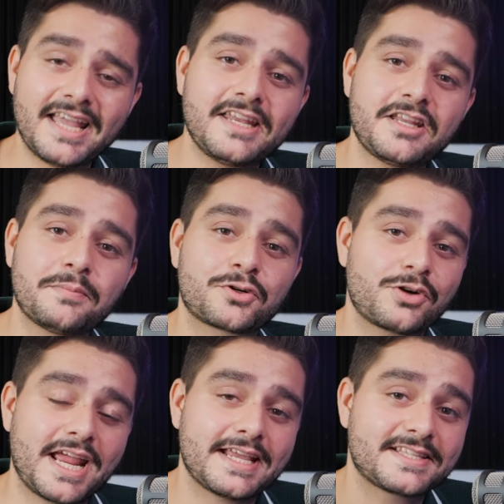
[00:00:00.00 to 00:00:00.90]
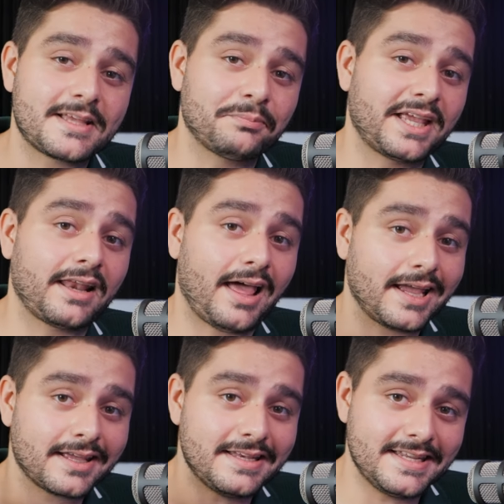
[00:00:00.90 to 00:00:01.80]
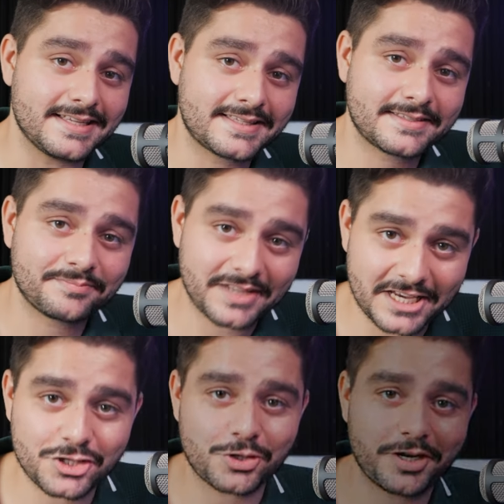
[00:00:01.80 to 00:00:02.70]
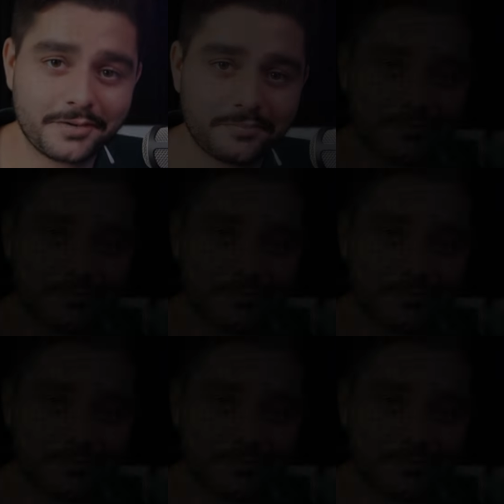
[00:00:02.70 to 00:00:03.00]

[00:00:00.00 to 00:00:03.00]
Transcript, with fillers: I ended up creating something like this. Enjoy.